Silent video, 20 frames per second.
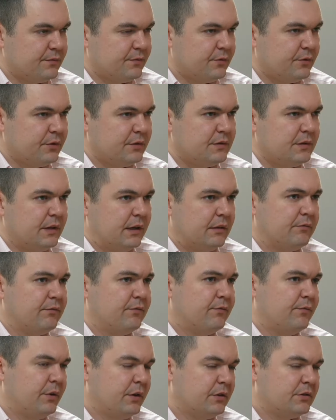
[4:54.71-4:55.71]
of course like
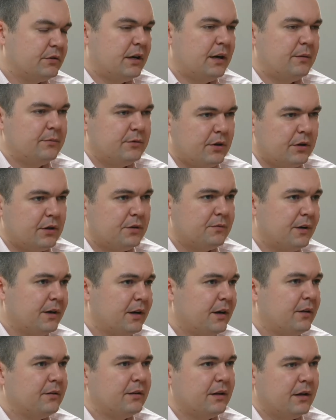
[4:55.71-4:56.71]
we I'm talking right
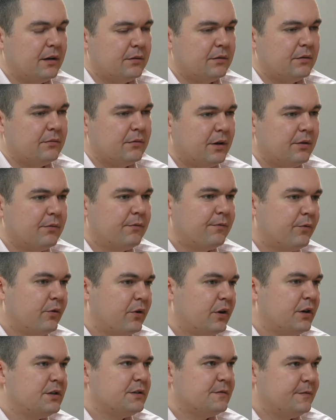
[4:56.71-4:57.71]
now uh, around
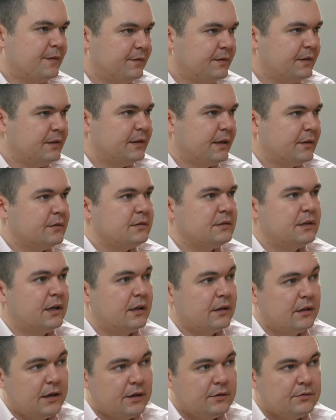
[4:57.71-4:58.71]

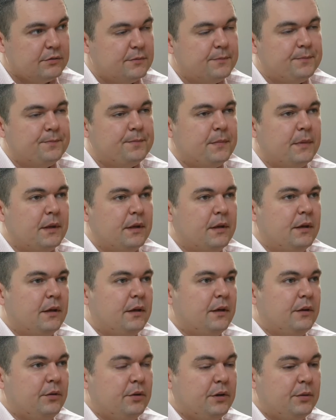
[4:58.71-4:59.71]
$450,000 house
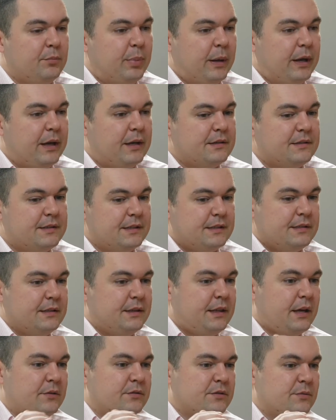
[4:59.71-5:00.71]
you can pay
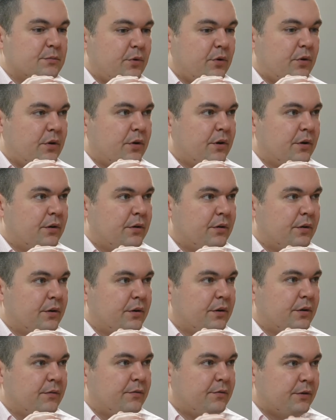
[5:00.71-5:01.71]
60,000 more
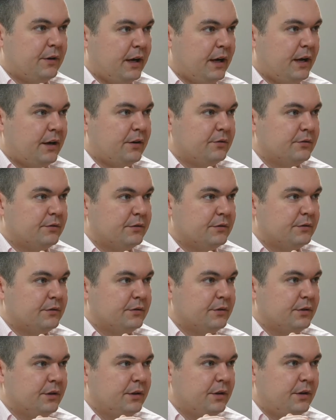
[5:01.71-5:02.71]
for the house
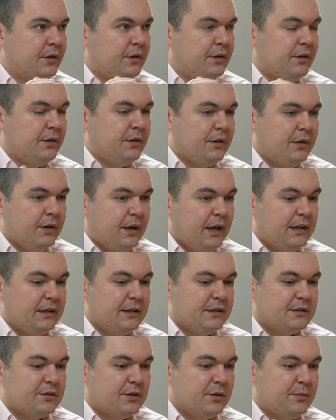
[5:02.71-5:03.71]
and
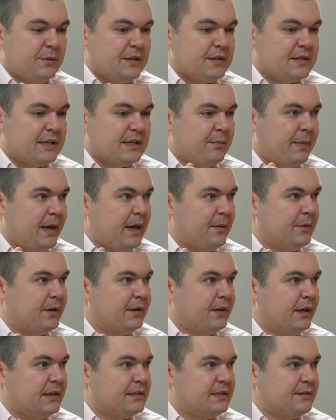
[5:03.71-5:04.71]
it's going to be the
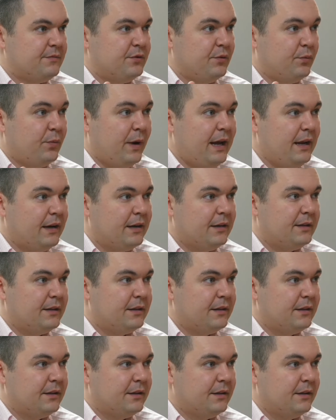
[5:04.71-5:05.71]
payment as if you waited
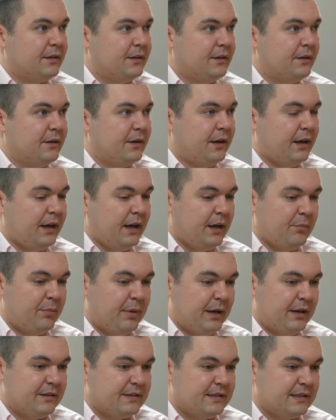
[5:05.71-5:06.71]
and
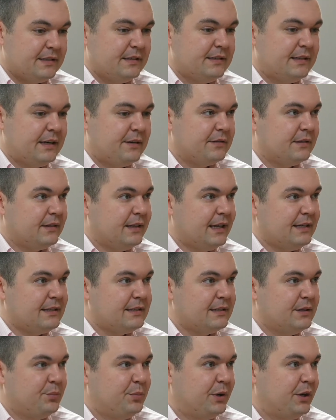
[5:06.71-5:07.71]
paid 60,000
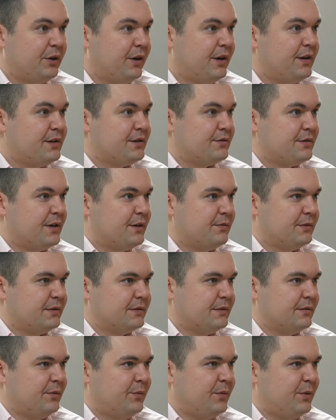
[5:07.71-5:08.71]
less but your interest rate
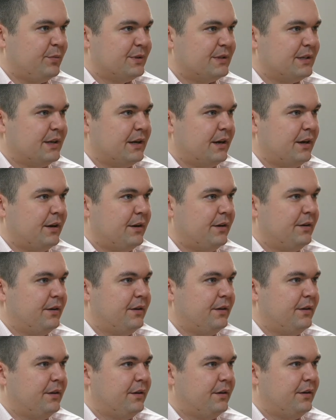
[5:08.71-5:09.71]
was 1% higher.
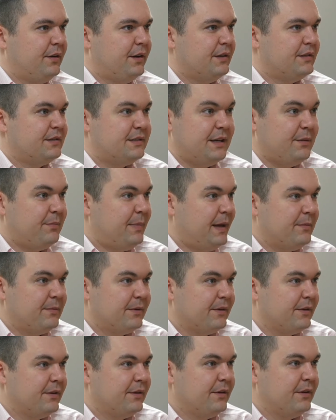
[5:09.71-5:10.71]
It's the same
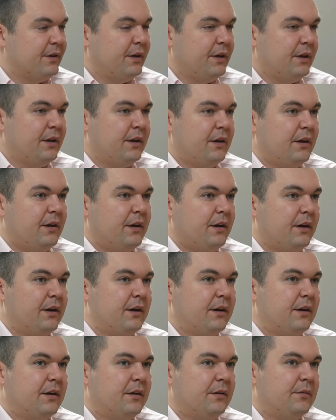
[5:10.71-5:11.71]
payment. Yeah.
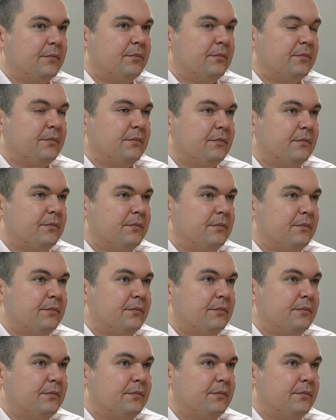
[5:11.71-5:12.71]
Um
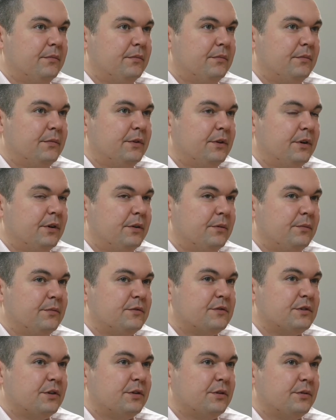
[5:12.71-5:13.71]
you know,
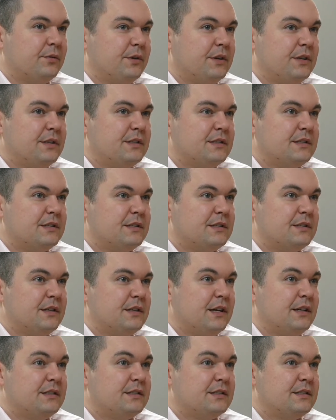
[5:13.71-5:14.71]
so it's
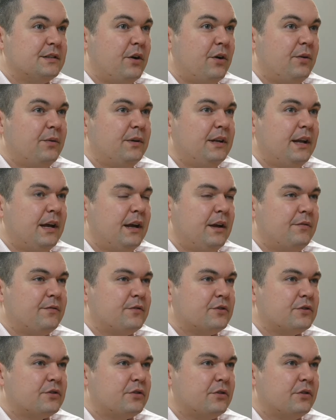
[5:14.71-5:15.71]
it's going there
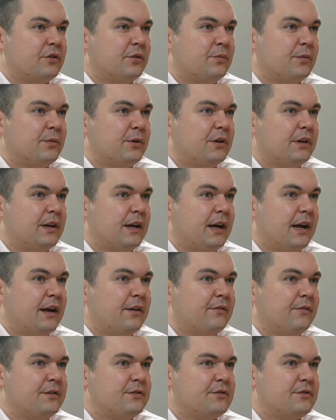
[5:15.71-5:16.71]
for sure. We're going to
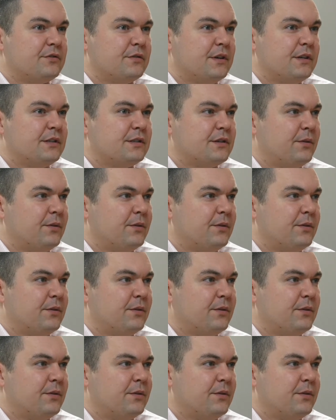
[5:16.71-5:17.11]
have interest rates